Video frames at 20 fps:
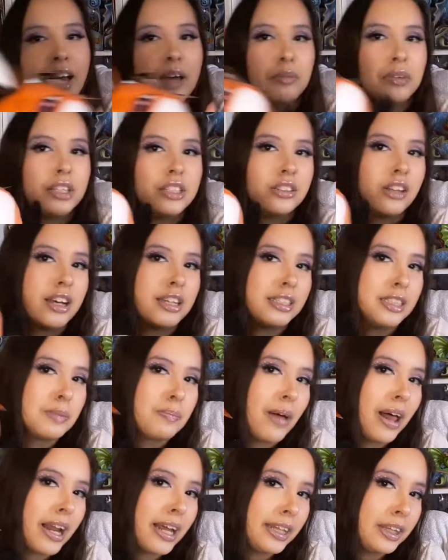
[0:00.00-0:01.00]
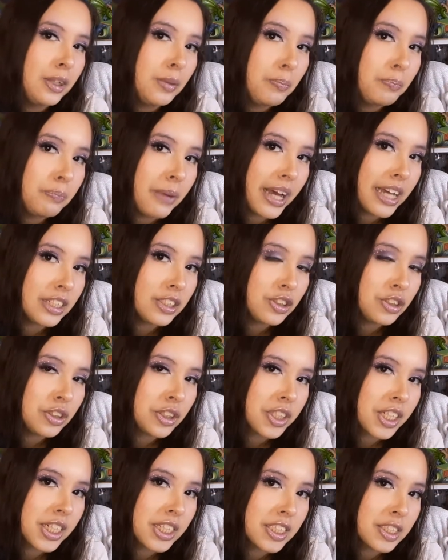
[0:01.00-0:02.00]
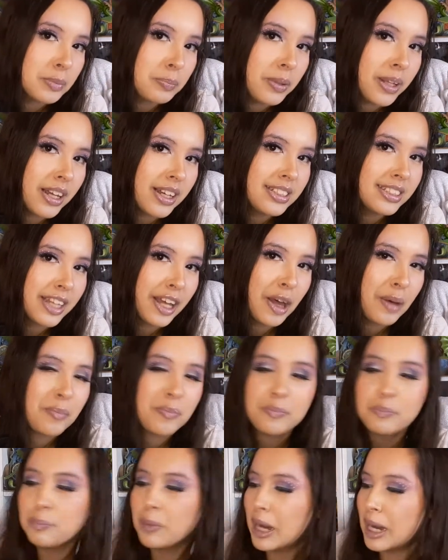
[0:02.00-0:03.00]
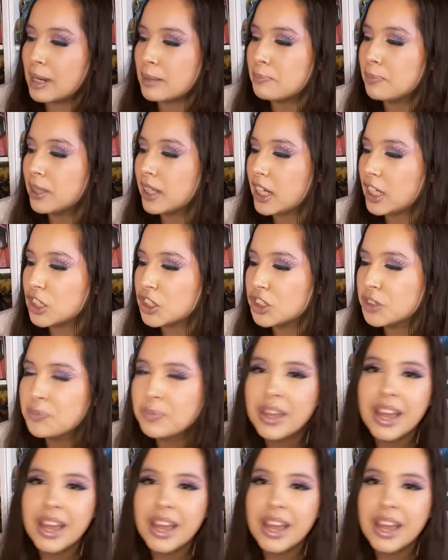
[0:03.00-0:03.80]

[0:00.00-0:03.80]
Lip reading: This is honestly probably the best Trix plus plush.